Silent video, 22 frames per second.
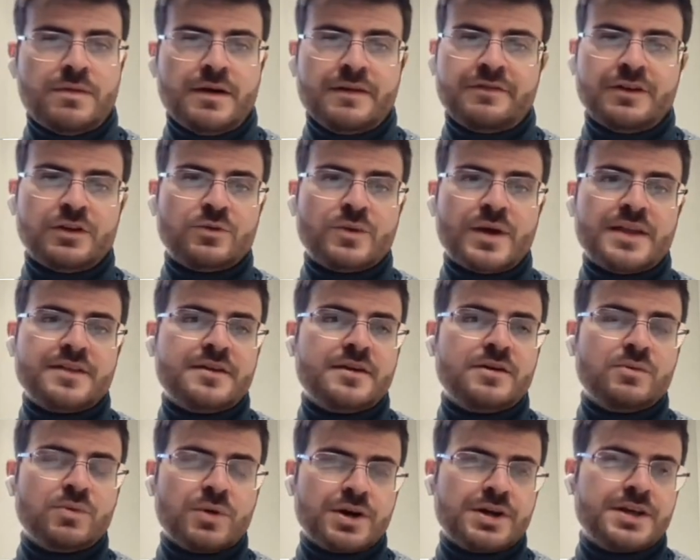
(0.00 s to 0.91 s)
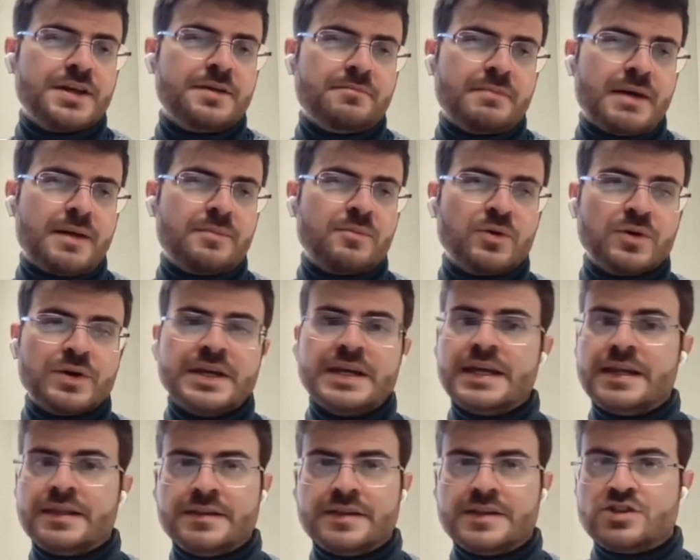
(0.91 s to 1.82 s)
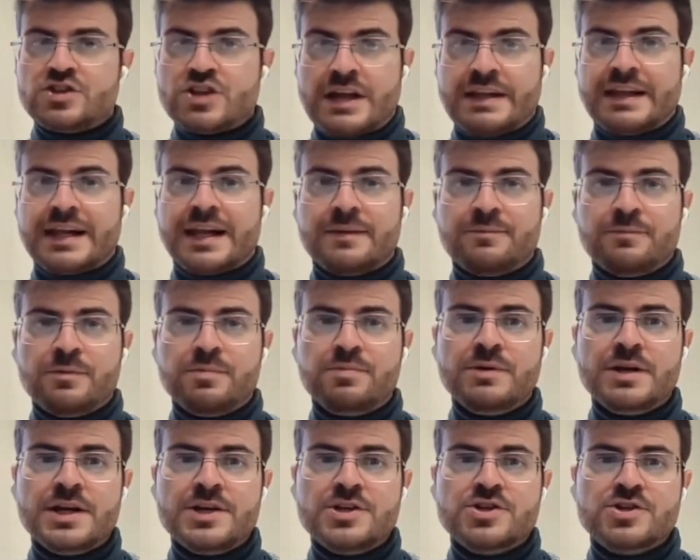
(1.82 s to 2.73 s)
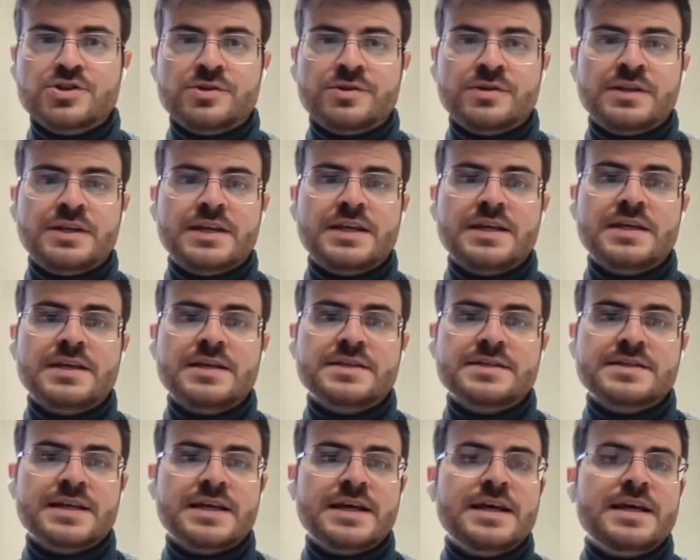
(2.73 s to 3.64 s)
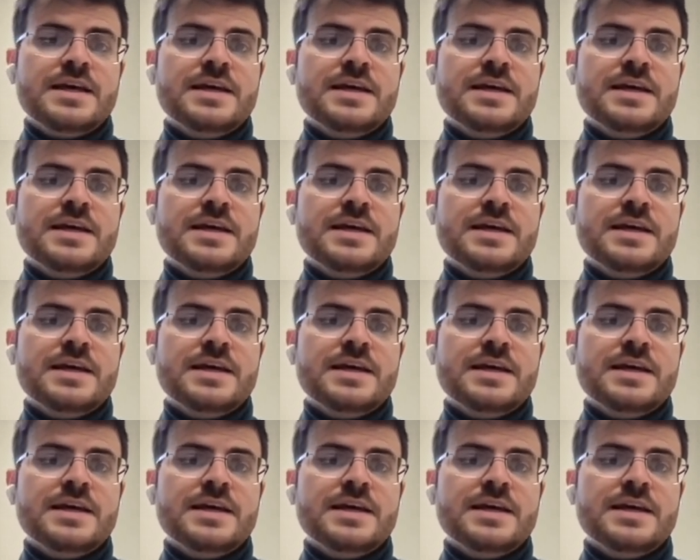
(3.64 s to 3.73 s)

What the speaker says: evaluating working memory in the general population is